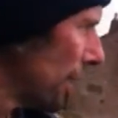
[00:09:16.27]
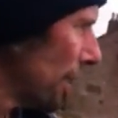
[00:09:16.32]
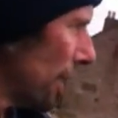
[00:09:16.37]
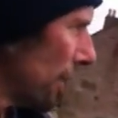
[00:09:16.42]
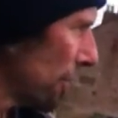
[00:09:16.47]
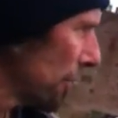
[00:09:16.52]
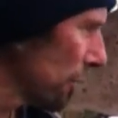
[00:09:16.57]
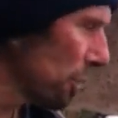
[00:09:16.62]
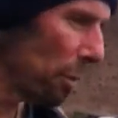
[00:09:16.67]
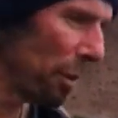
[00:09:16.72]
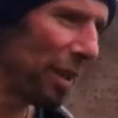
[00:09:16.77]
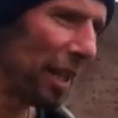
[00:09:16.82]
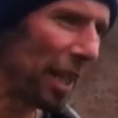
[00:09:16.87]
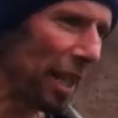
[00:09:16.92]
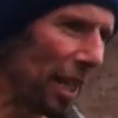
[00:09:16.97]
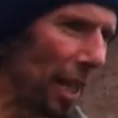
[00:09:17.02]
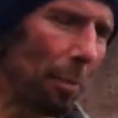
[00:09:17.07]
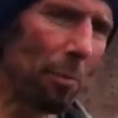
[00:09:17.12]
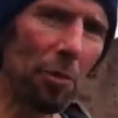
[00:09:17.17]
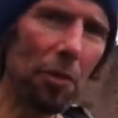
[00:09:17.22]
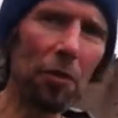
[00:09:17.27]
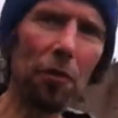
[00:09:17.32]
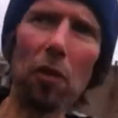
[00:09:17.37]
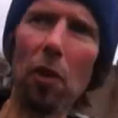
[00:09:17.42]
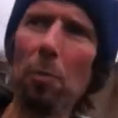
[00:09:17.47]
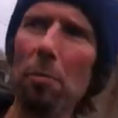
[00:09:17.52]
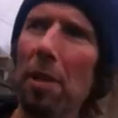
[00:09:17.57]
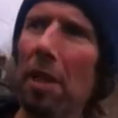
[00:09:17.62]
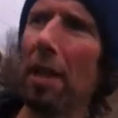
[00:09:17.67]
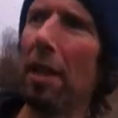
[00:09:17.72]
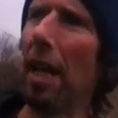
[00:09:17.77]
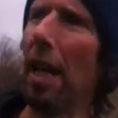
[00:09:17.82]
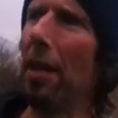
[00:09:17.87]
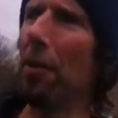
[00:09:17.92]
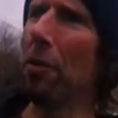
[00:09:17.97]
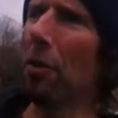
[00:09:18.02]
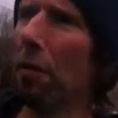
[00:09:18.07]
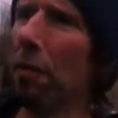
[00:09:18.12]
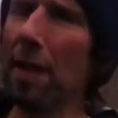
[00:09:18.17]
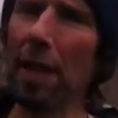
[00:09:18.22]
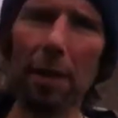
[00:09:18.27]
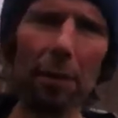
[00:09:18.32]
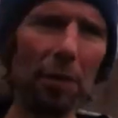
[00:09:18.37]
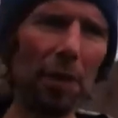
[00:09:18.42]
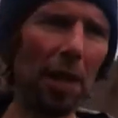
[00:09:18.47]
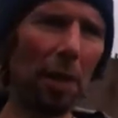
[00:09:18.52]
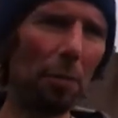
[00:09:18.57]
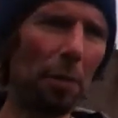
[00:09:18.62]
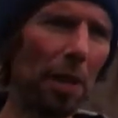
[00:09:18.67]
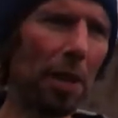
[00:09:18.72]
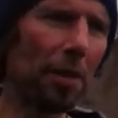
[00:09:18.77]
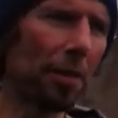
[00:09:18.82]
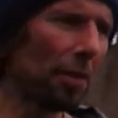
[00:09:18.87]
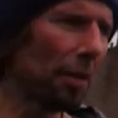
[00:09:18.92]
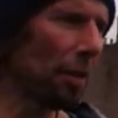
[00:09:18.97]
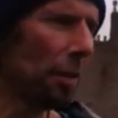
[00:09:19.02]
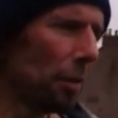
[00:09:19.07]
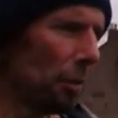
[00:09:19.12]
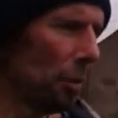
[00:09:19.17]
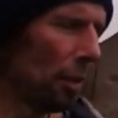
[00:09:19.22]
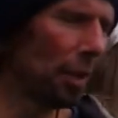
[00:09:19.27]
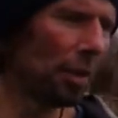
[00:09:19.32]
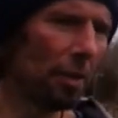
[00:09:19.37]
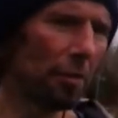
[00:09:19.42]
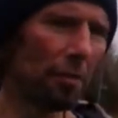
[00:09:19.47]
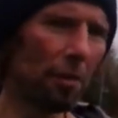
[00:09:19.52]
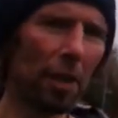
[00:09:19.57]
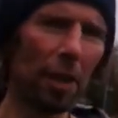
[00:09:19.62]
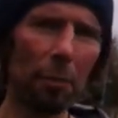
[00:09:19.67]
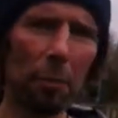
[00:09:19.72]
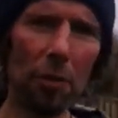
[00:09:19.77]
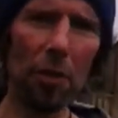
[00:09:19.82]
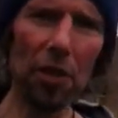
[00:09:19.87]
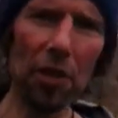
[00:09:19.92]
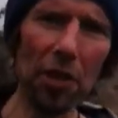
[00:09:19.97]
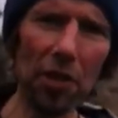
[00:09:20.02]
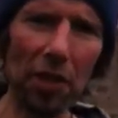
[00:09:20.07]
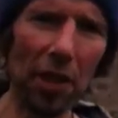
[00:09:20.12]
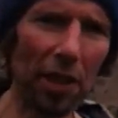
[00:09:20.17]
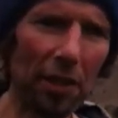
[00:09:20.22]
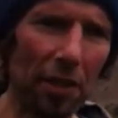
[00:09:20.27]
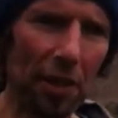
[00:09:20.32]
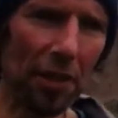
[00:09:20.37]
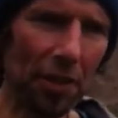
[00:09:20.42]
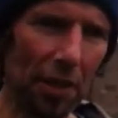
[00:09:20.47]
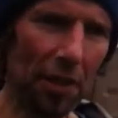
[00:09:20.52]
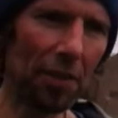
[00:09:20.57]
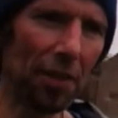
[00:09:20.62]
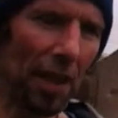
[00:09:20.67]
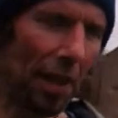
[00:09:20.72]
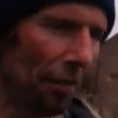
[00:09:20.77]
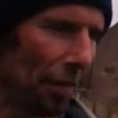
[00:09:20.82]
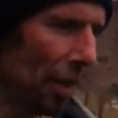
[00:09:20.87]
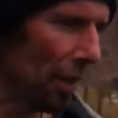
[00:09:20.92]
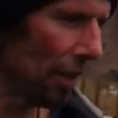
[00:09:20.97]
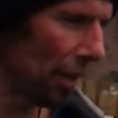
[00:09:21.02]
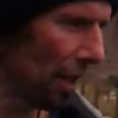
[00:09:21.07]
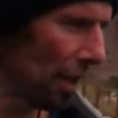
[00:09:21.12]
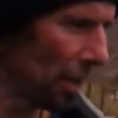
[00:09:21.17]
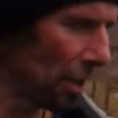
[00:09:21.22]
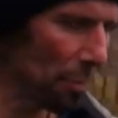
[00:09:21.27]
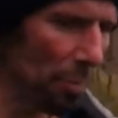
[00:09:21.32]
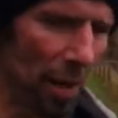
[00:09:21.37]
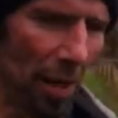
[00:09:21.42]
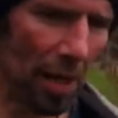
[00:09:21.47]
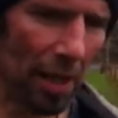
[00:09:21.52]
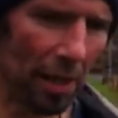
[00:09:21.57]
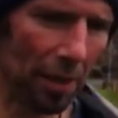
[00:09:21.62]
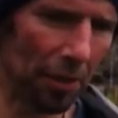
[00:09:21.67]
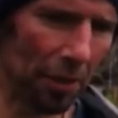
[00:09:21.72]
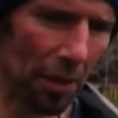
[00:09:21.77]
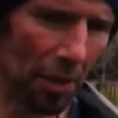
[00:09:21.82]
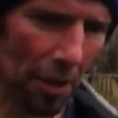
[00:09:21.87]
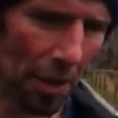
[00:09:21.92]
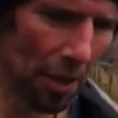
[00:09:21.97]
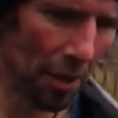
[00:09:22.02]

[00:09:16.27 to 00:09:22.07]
I don't know where it comes from, but it heads off down that way. So, right, well, this is it. This is definitely the last part.